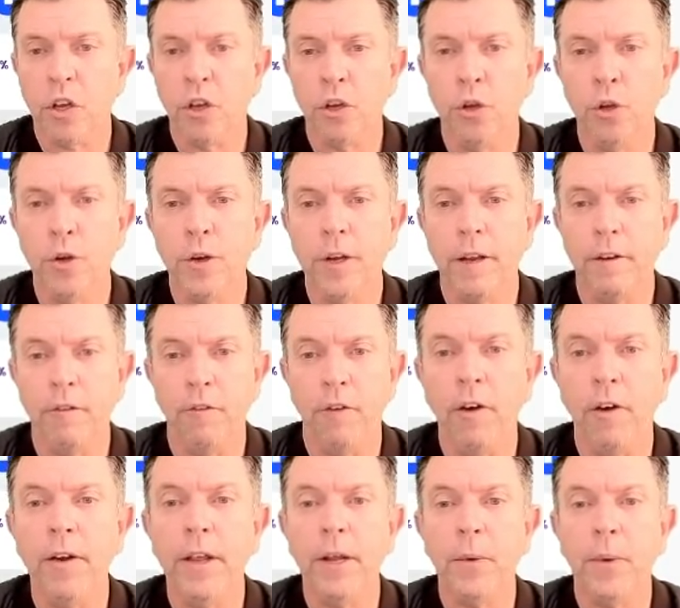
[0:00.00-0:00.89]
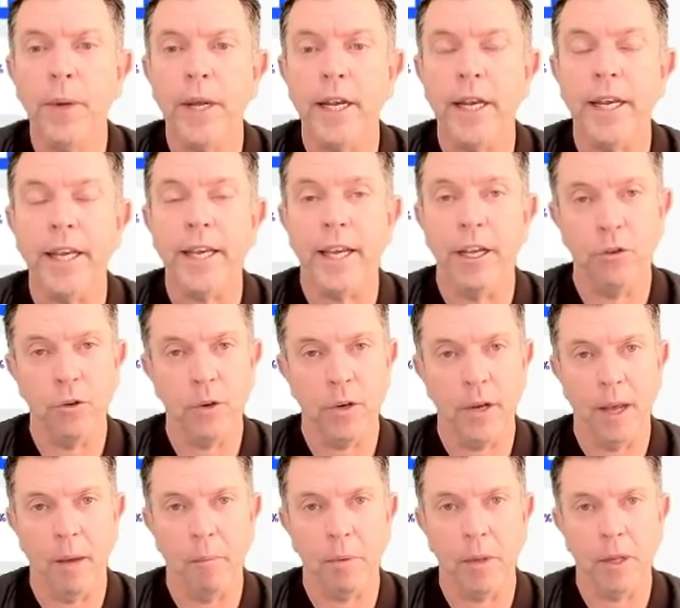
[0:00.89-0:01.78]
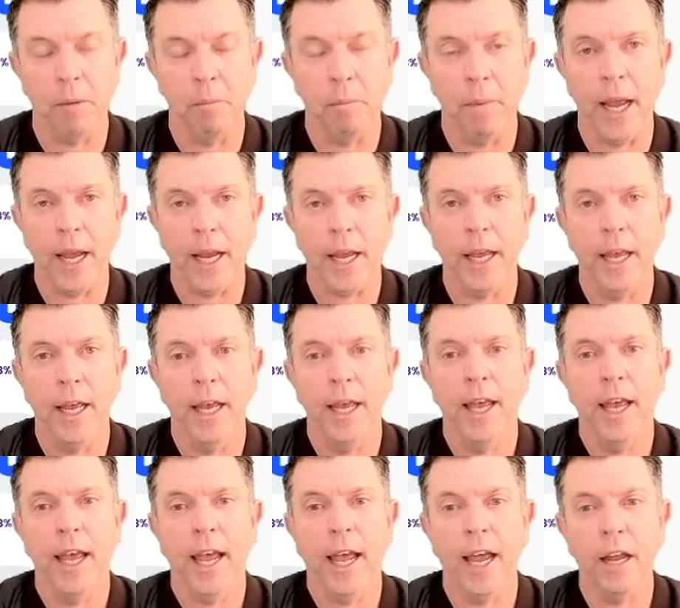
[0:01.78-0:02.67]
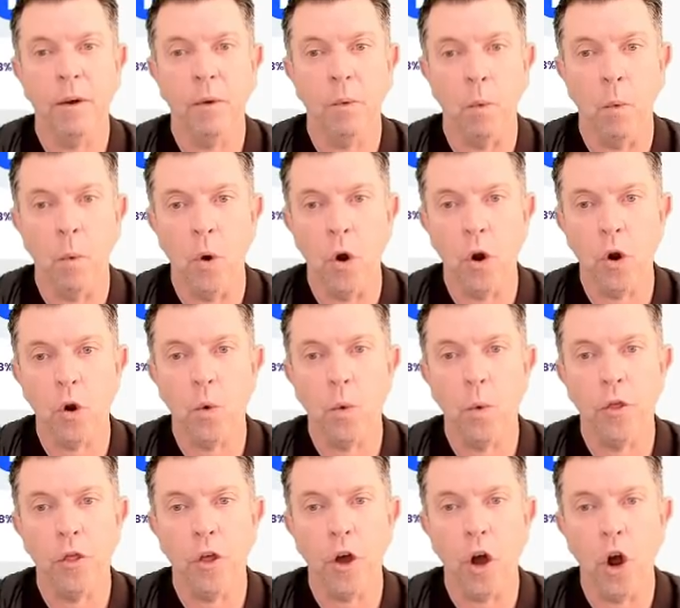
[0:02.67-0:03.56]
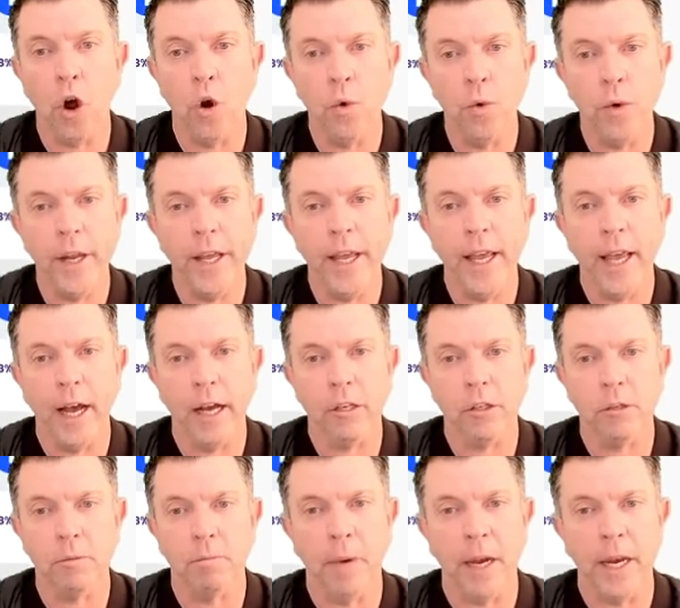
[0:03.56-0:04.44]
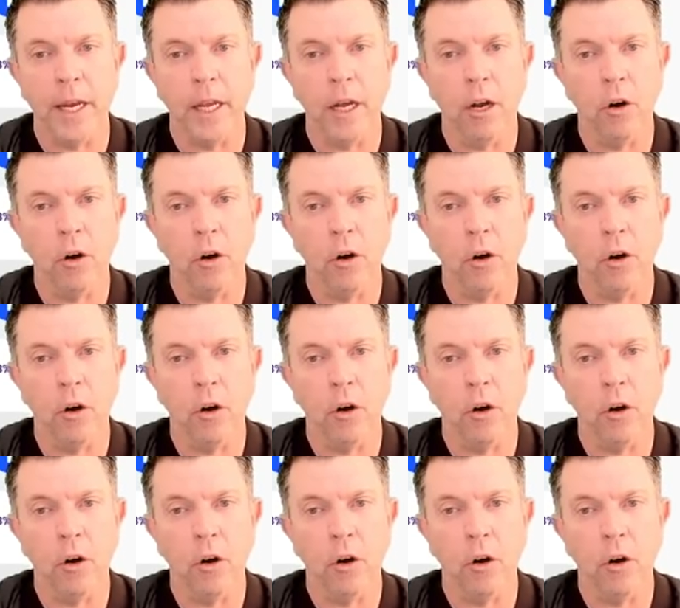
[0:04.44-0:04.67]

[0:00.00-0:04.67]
you can very quickly get your capital back and work with only house money.